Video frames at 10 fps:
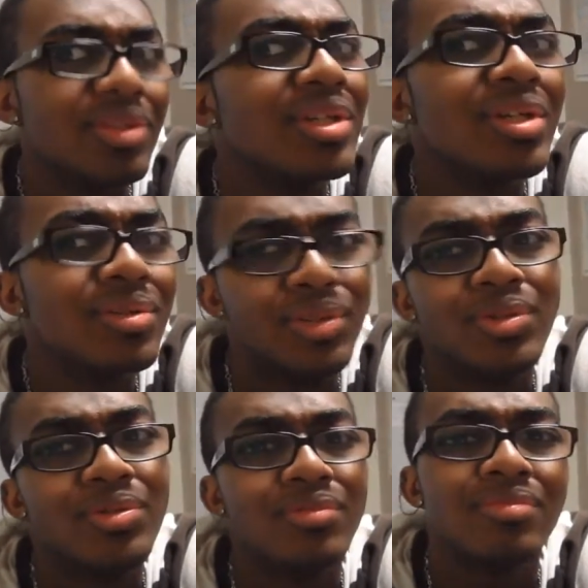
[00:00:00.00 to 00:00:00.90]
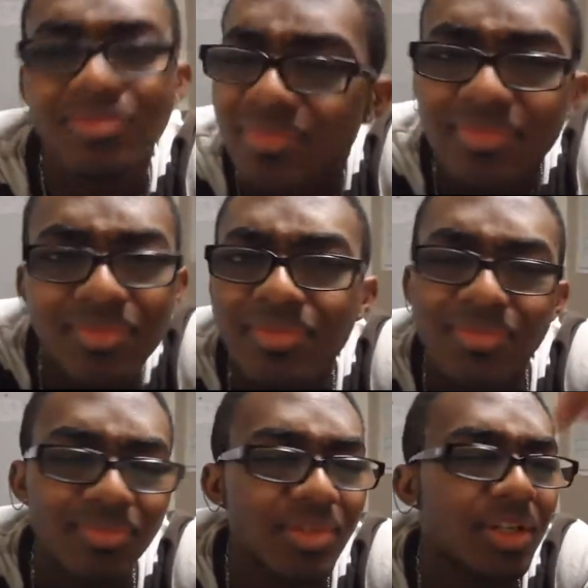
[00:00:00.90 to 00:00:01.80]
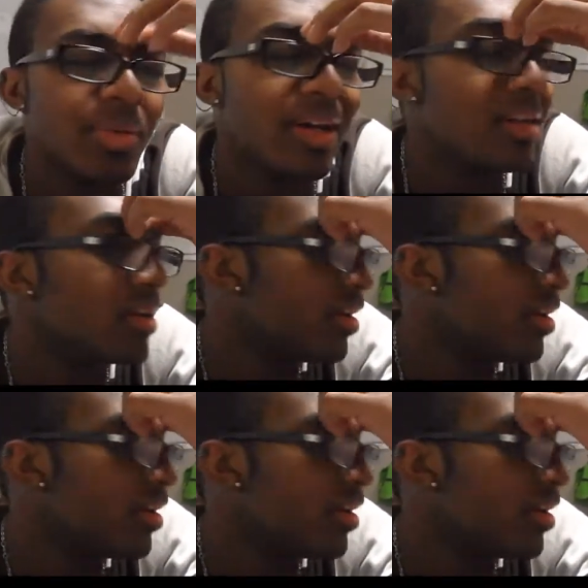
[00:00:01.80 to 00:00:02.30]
No, dude, come on.